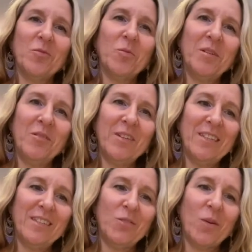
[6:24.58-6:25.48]
So we'll be doing
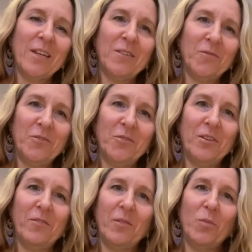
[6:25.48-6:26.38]
this twice for 2
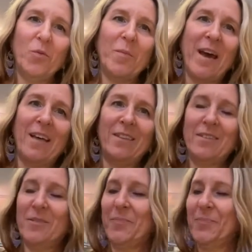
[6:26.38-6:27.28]
different moon baths.